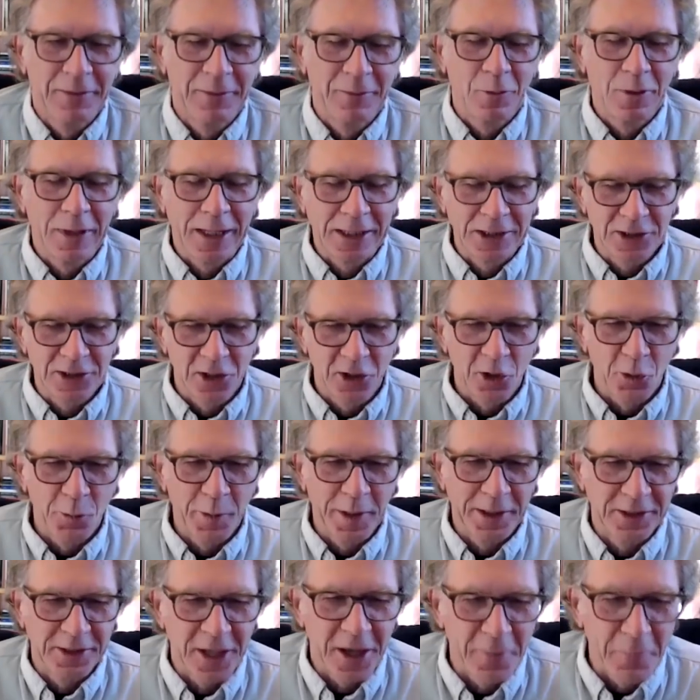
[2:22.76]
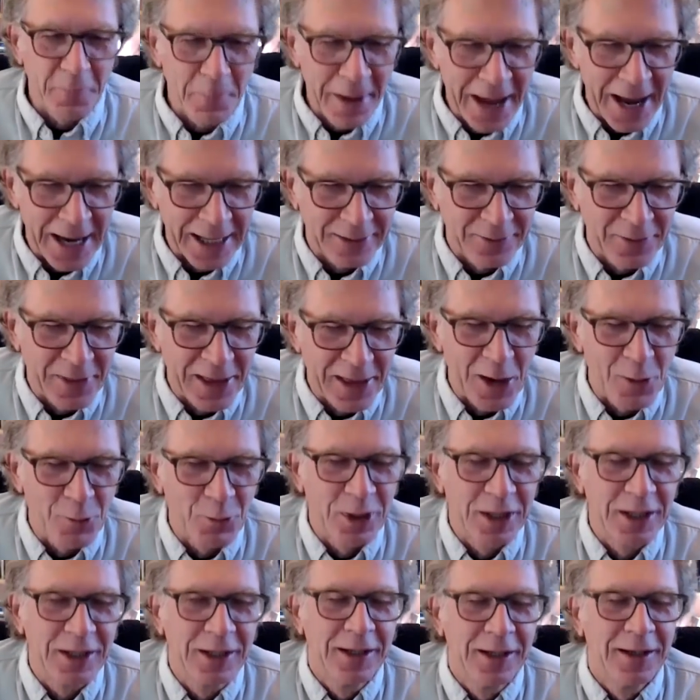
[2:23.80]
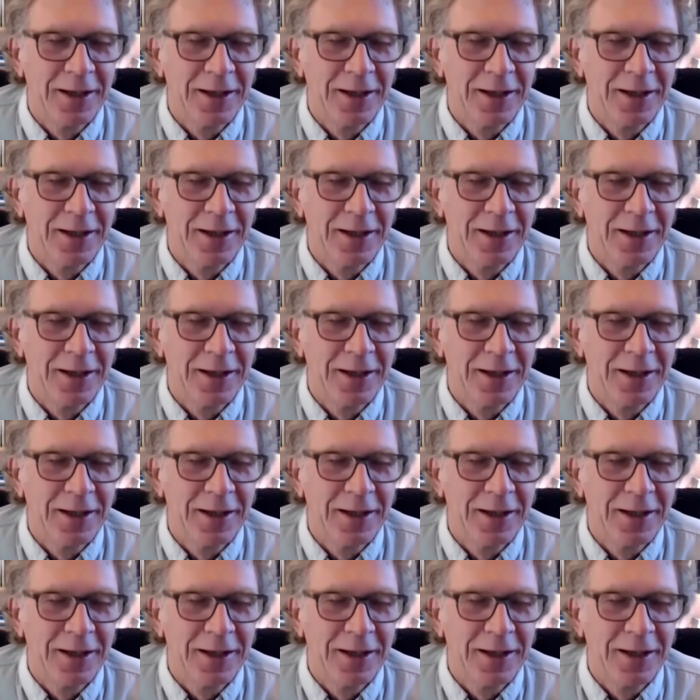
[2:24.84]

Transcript: that's a little bit to unpack that one.